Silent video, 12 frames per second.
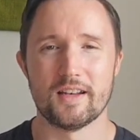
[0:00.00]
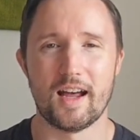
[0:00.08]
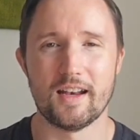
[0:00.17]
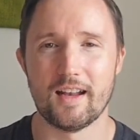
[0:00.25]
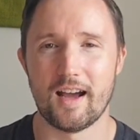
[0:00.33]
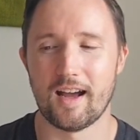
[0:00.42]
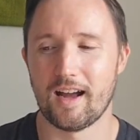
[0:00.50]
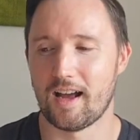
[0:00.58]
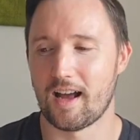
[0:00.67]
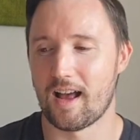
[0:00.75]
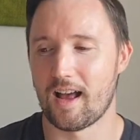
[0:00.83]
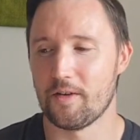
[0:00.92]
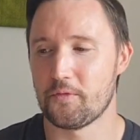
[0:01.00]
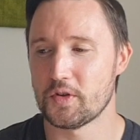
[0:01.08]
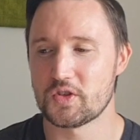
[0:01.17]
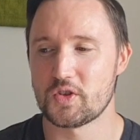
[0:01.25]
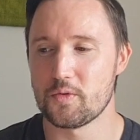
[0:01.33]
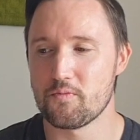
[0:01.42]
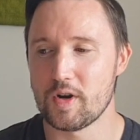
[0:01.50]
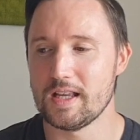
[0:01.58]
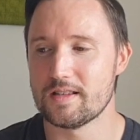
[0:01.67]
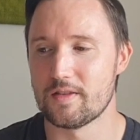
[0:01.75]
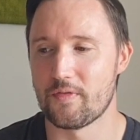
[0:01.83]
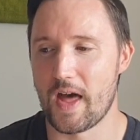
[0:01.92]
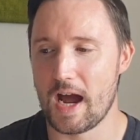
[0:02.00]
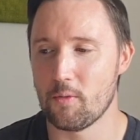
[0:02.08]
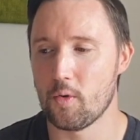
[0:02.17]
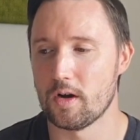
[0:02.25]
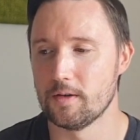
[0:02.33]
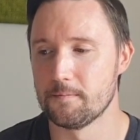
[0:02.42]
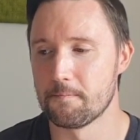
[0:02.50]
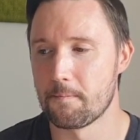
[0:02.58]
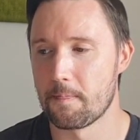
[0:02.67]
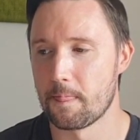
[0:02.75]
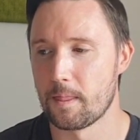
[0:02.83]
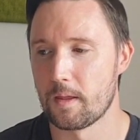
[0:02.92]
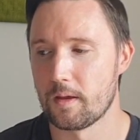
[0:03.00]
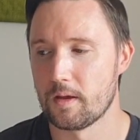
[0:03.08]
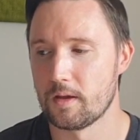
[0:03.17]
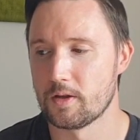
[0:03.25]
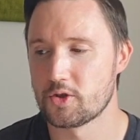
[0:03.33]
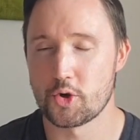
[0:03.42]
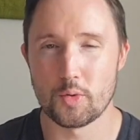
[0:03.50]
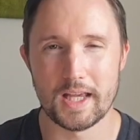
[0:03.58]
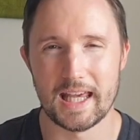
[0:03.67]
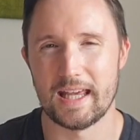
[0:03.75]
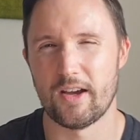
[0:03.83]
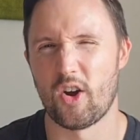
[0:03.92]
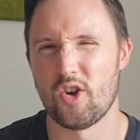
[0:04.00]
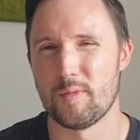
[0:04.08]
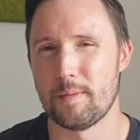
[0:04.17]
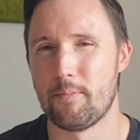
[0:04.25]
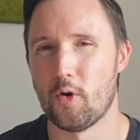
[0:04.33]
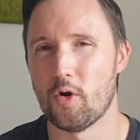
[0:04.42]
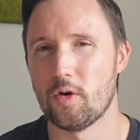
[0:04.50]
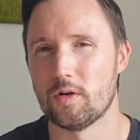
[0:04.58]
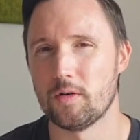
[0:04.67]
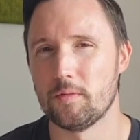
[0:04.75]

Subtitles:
And for some reason, that one truly hit home. It brought